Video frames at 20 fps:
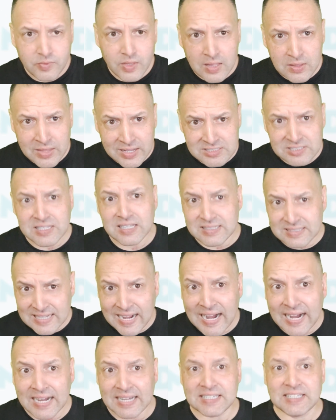That's the
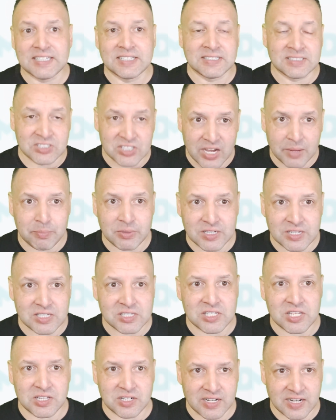ta in
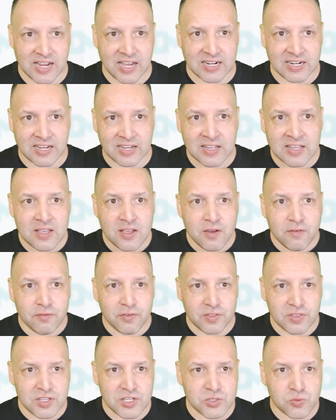Japanese hiragana. For
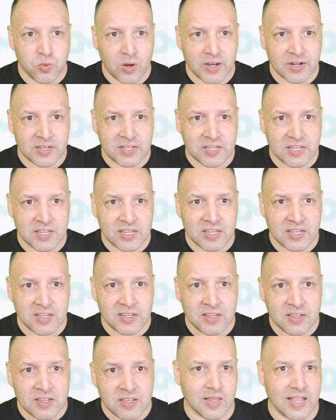this one
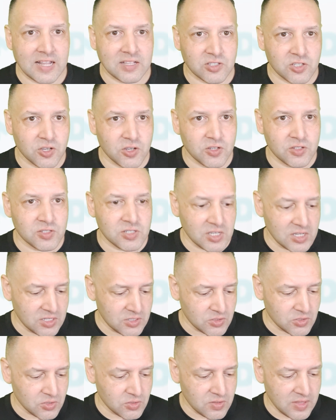here, that turns
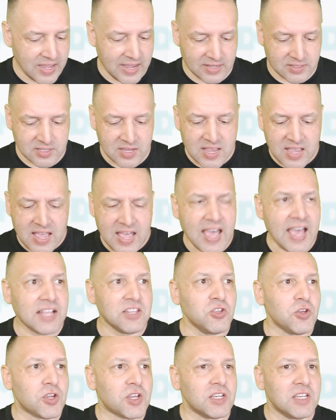into that.
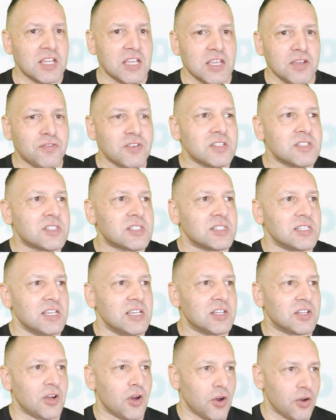And you can even see
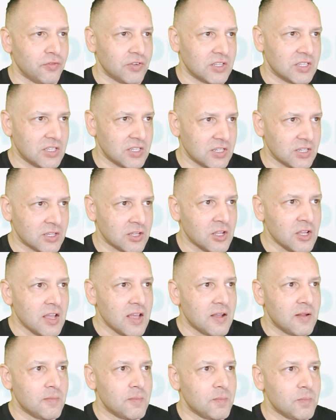it over here.
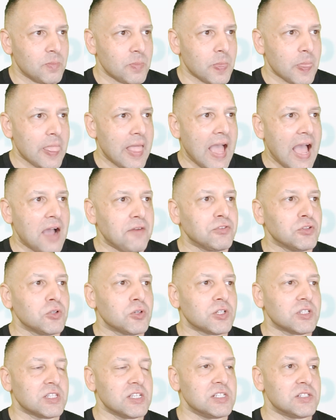Have a
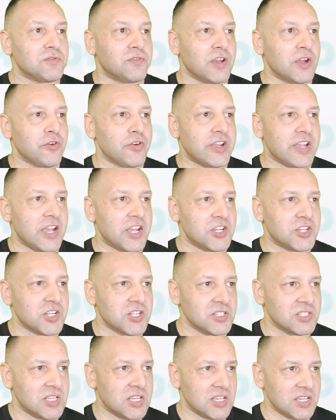look at these
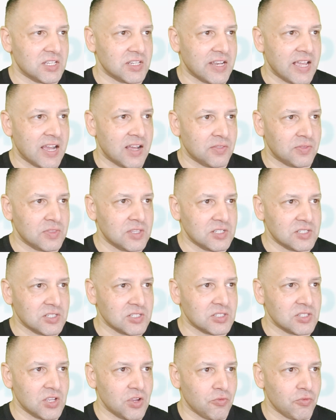variations here. Now, this
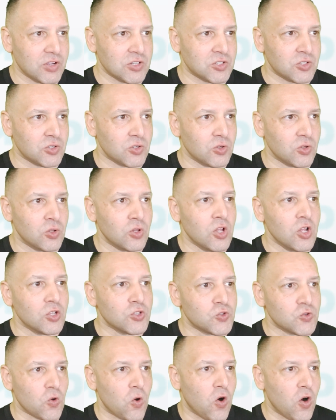is the original
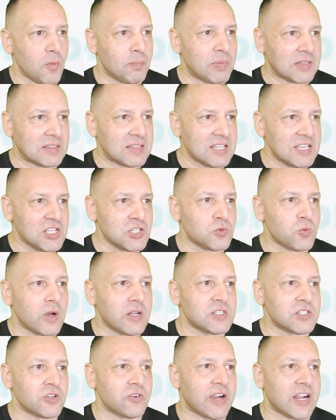zuo, but these
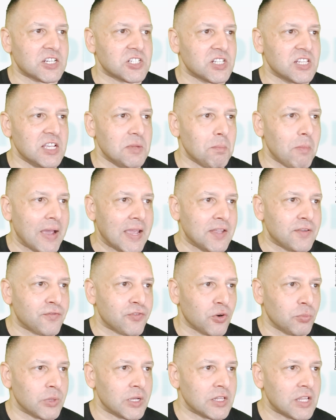ones are actually made
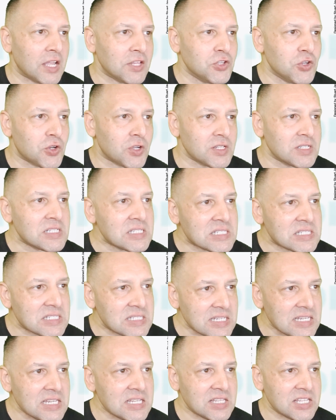from it, and you can
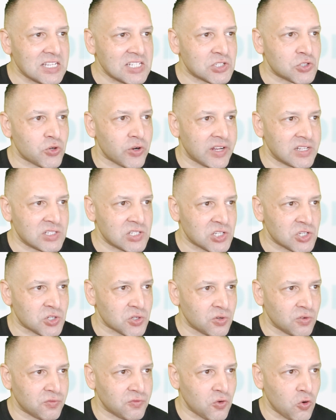see these
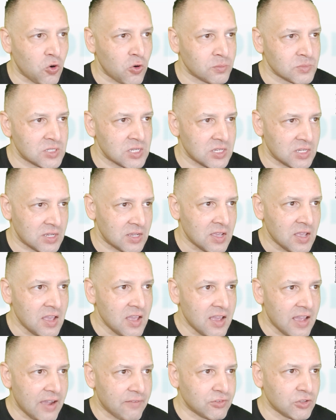transitional forms here.
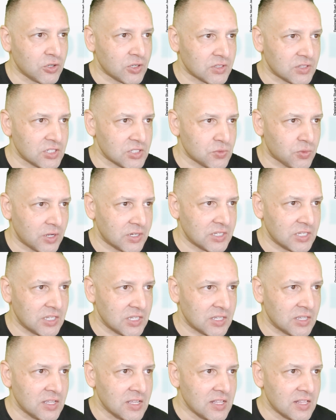Have a look at this one
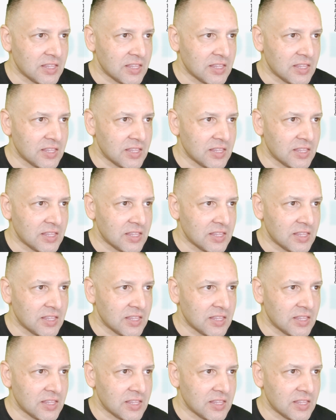here.